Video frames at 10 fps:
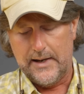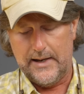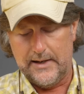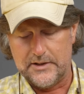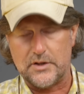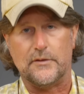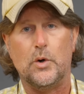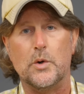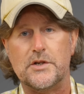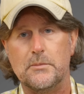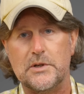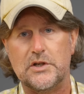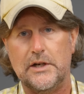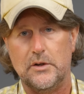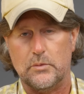It is, of course, a
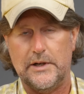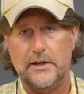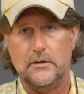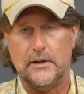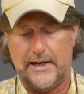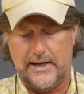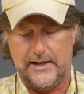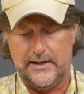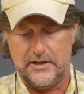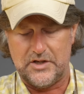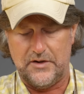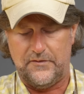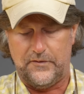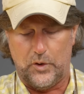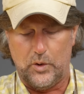machined reel, and it is a
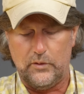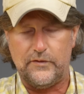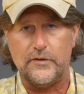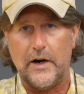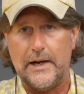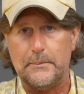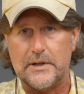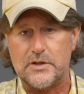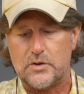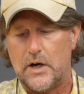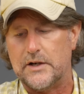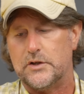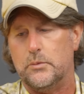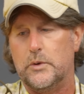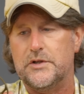full frame
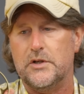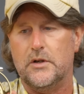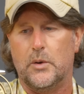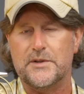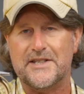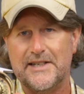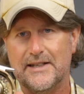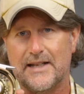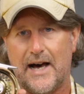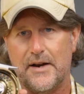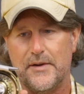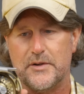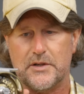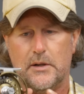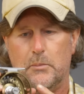construction, which you don't see a lot of
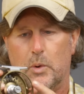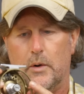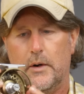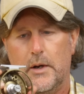those anymore,